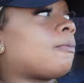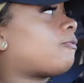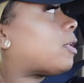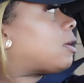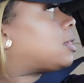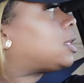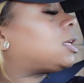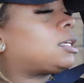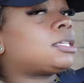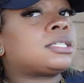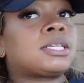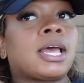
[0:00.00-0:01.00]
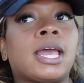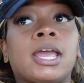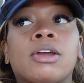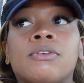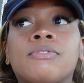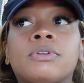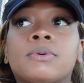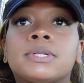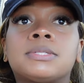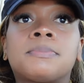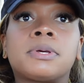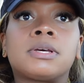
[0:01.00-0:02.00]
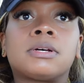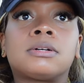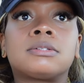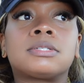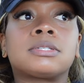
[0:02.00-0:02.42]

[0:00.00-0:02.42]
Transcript: found these hairfluence pills.